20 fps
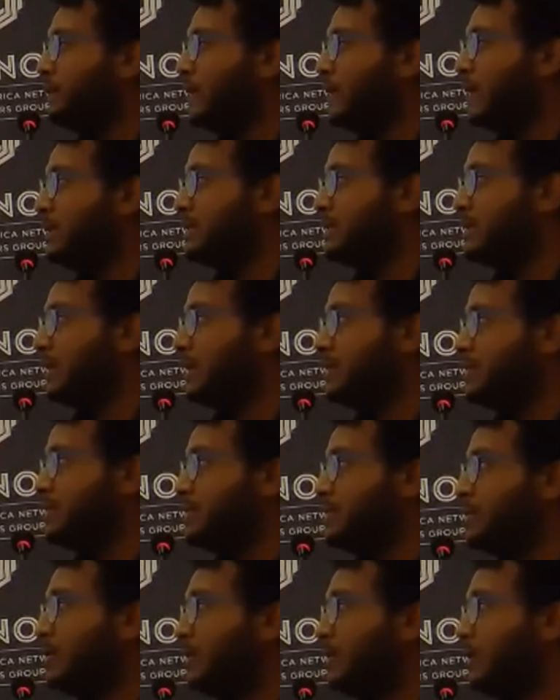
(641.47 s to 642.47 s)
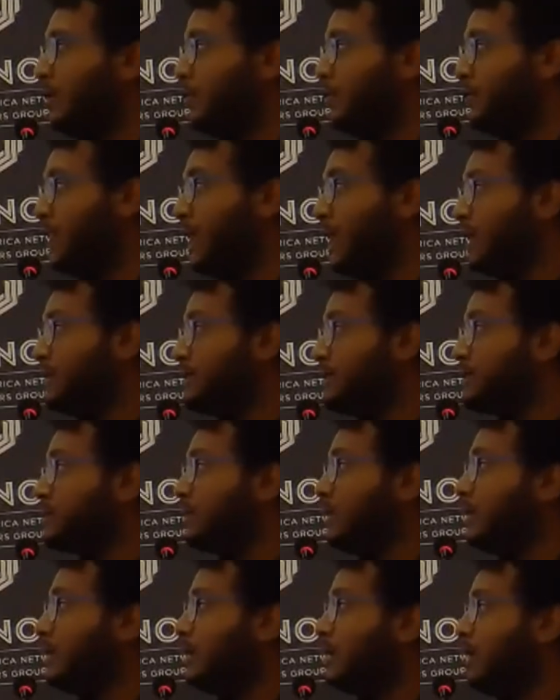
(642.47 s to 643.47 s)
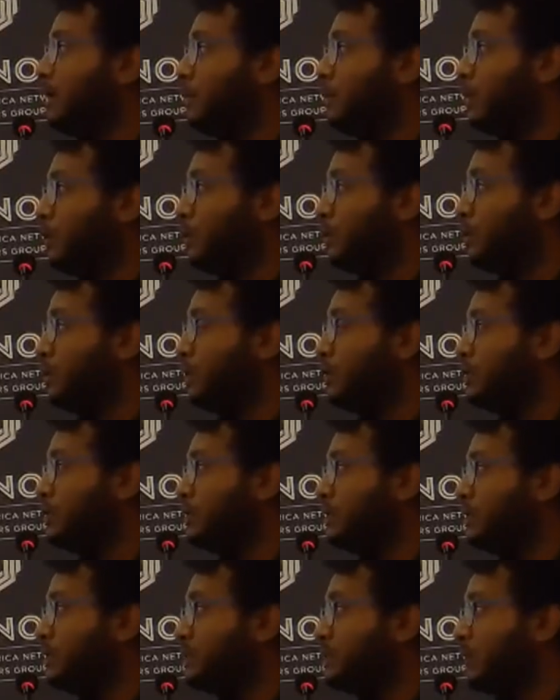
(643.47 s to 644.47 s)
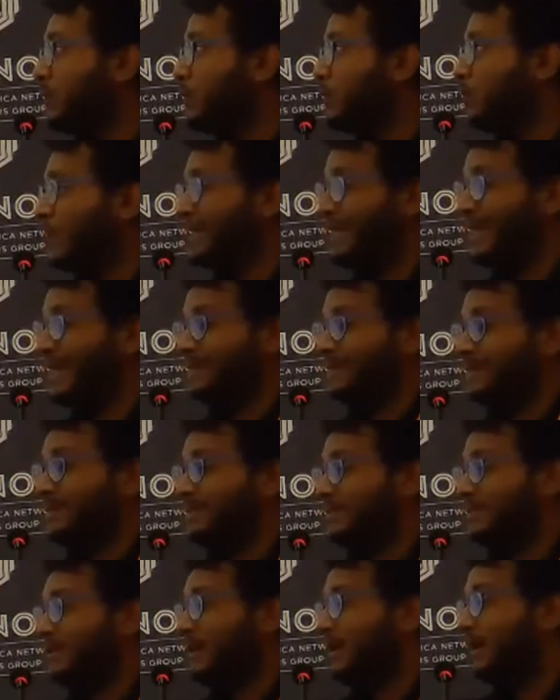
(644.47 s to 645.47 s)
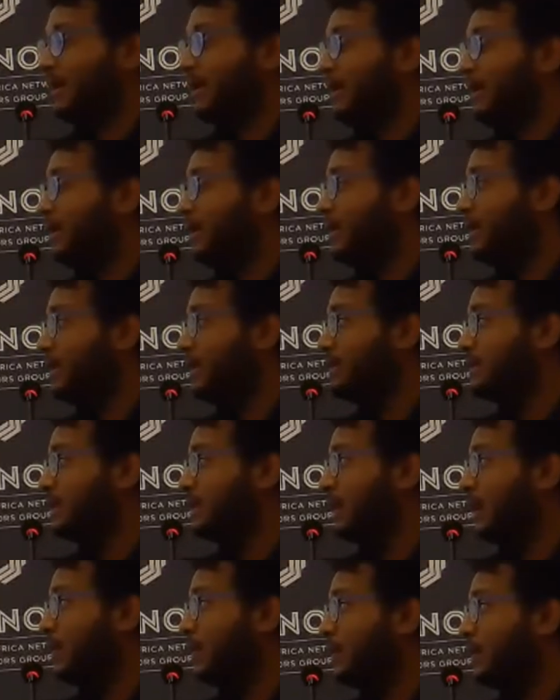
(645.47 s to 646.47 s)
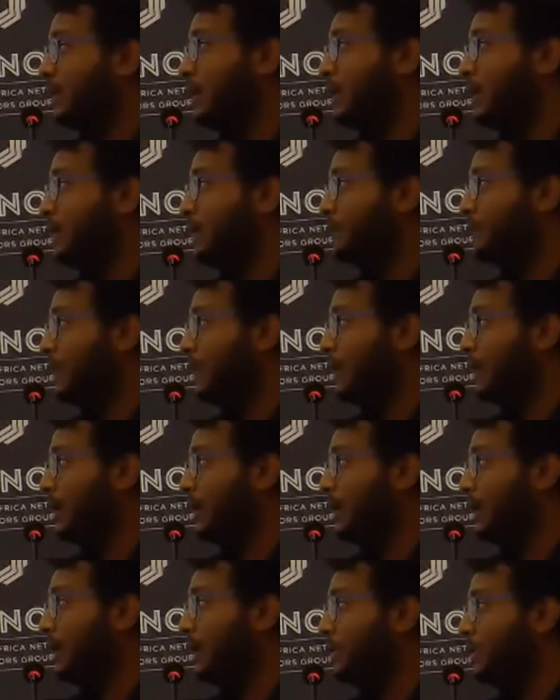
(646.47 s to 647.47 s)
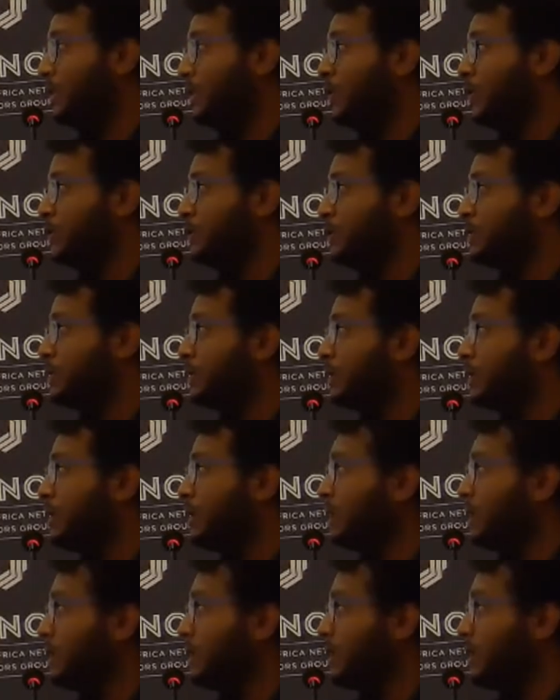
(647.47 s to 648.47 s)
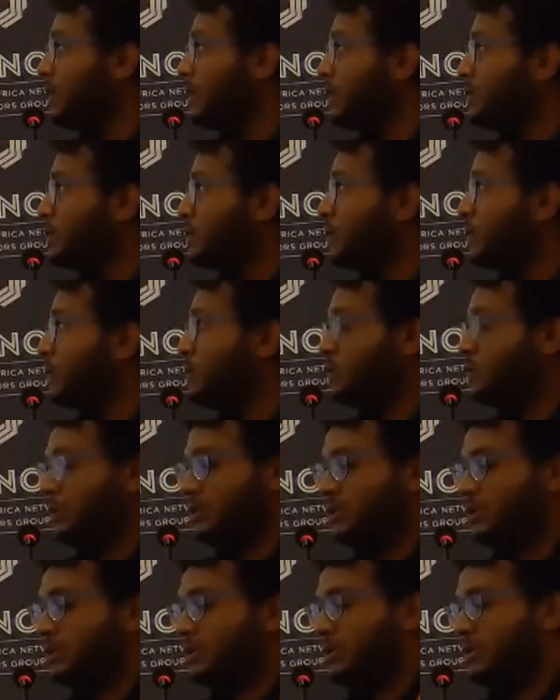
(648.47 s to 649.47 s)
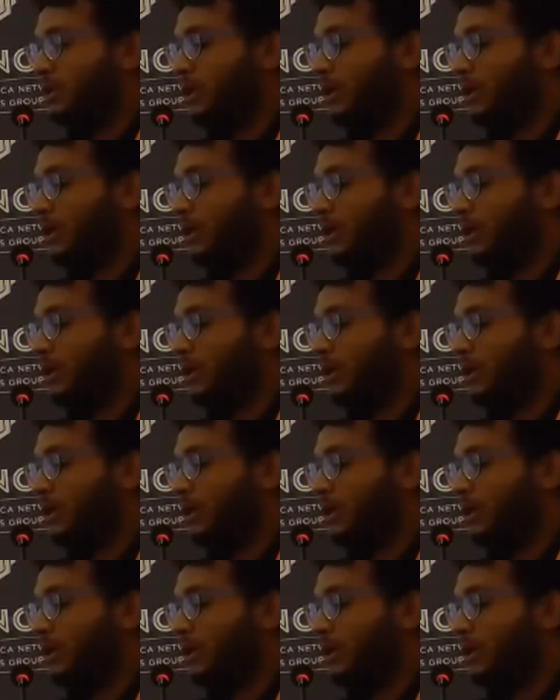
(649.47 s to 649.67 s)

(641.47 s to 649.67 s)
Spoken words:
insight things, why don't we use this platform and test and see how it goes? So it was